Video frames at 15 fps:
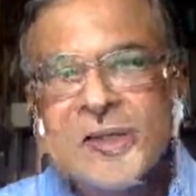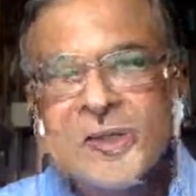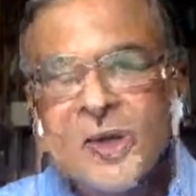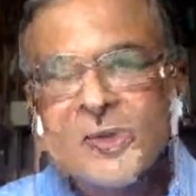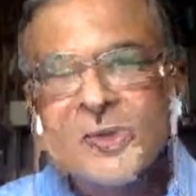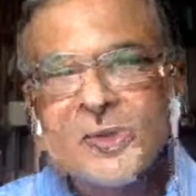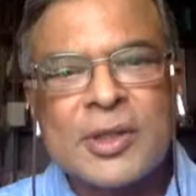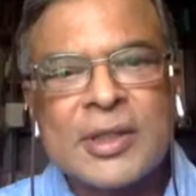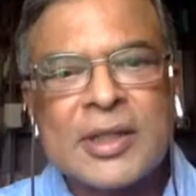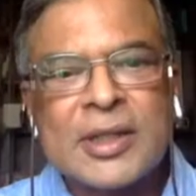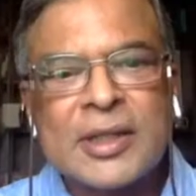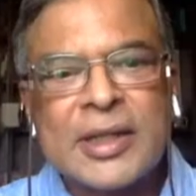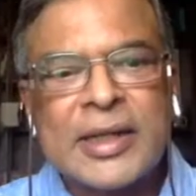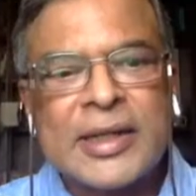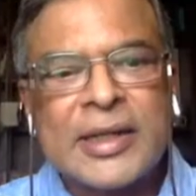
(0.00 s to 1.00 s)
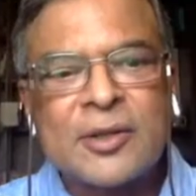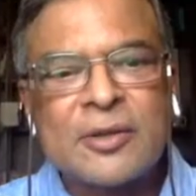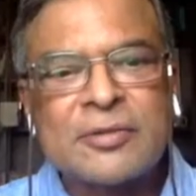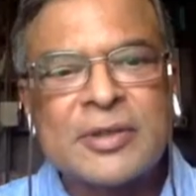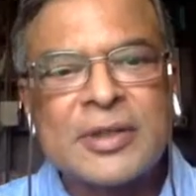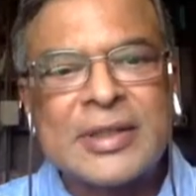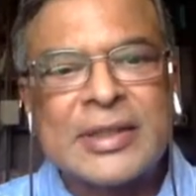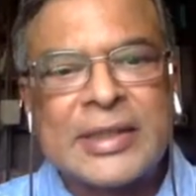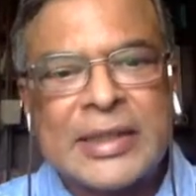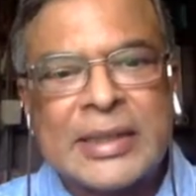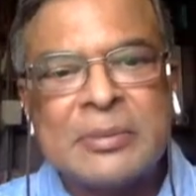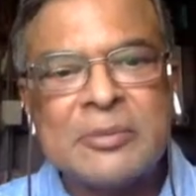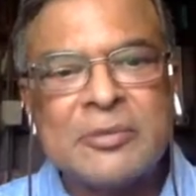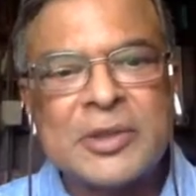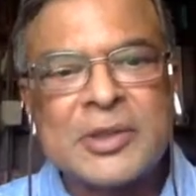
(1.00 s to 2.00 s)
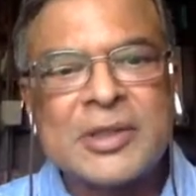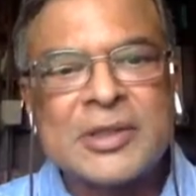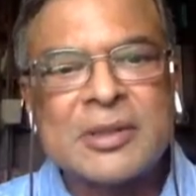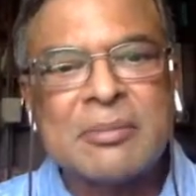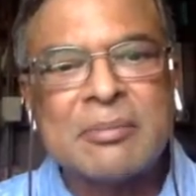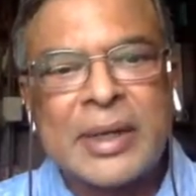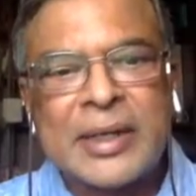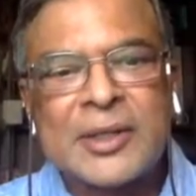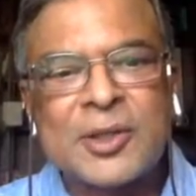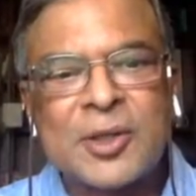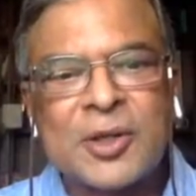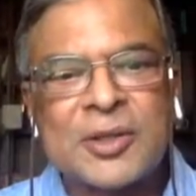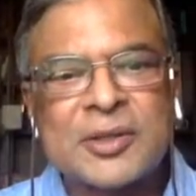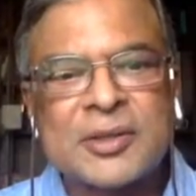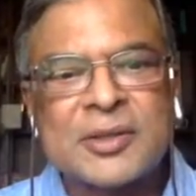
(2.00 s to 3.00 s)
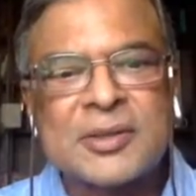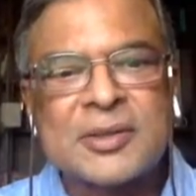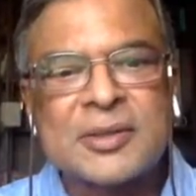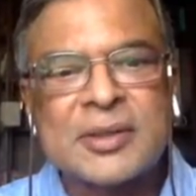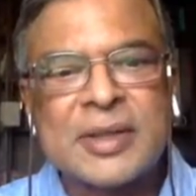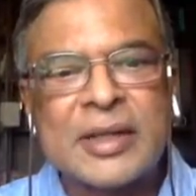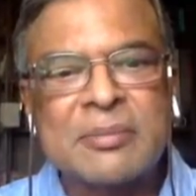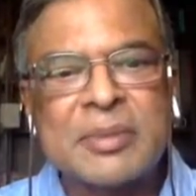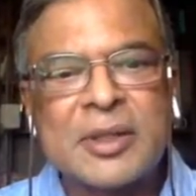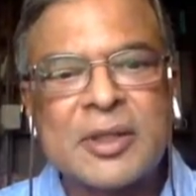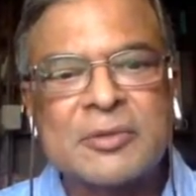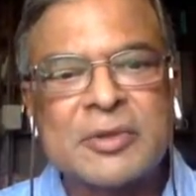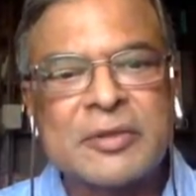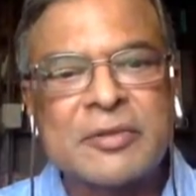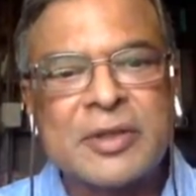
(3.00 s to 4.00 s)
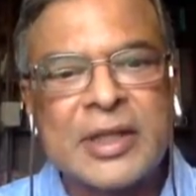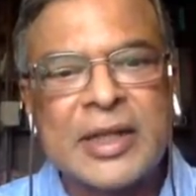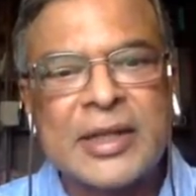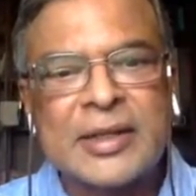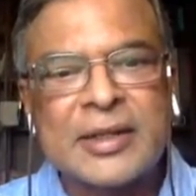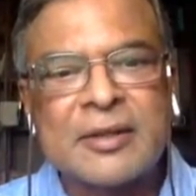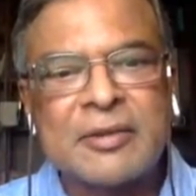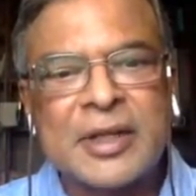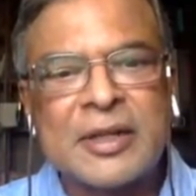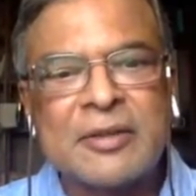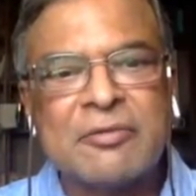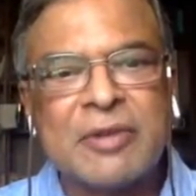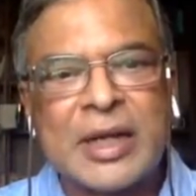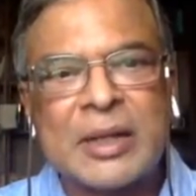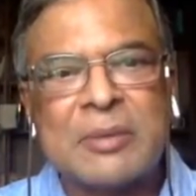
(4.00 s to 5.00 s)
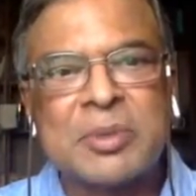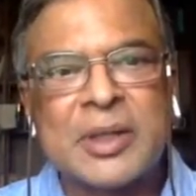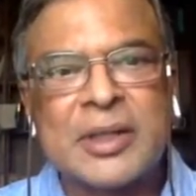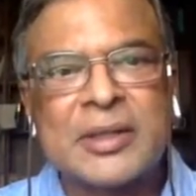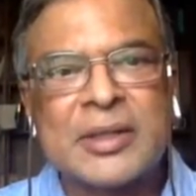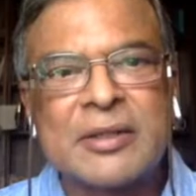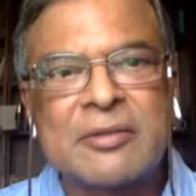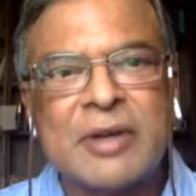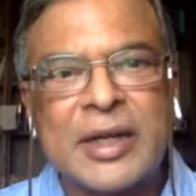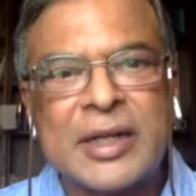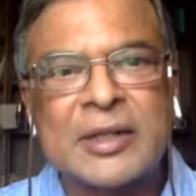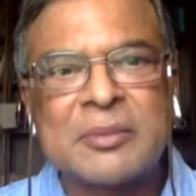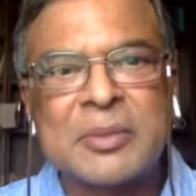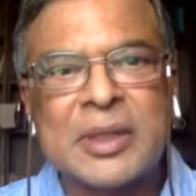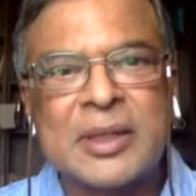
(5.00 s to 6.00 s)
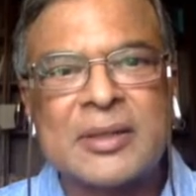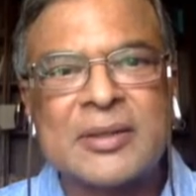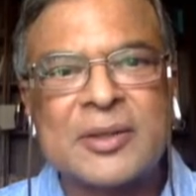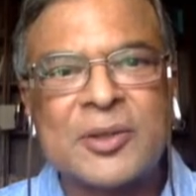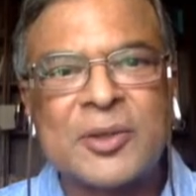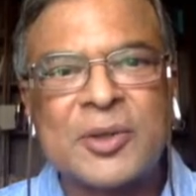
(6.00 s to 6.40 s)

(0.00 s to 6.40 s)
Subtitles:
not only the credit of the team, which is the mentors, right? Because we've created a very vibrant environment.